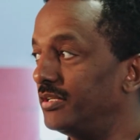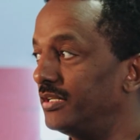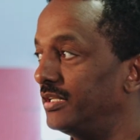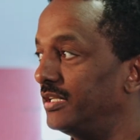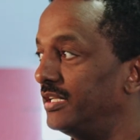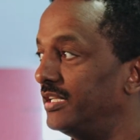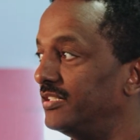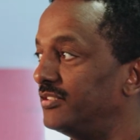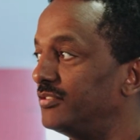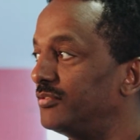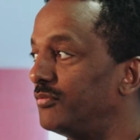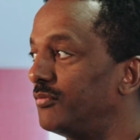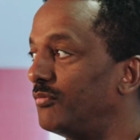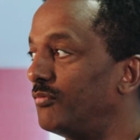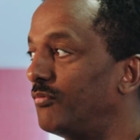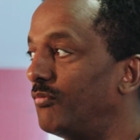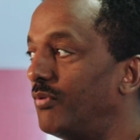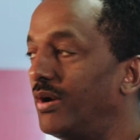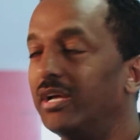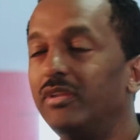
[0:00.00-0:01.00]
is
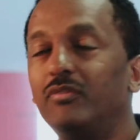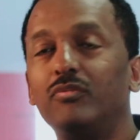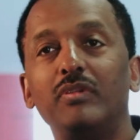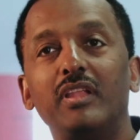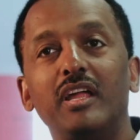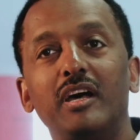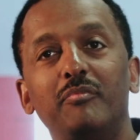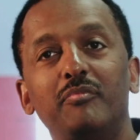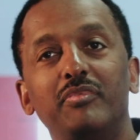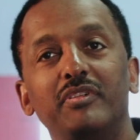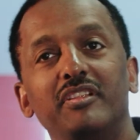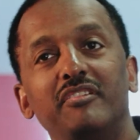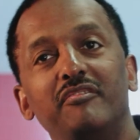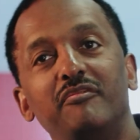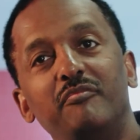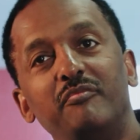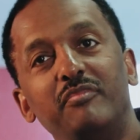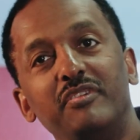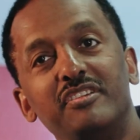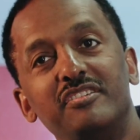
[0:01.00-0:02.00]
what would happen if
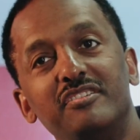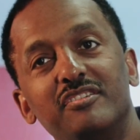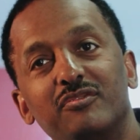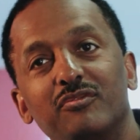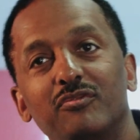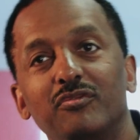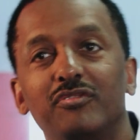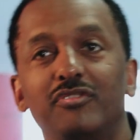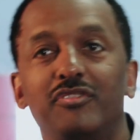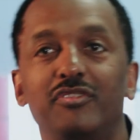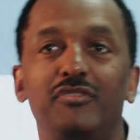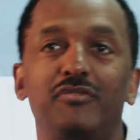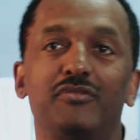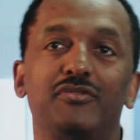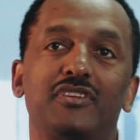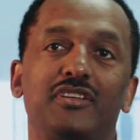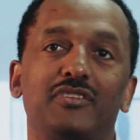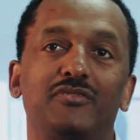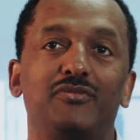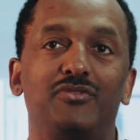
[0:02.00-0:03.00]
business
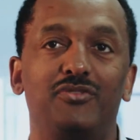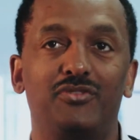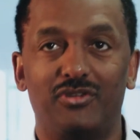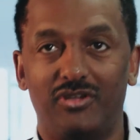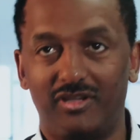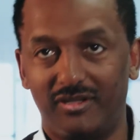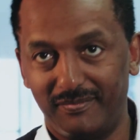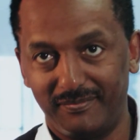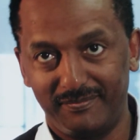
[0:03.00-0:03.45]
continues as usual?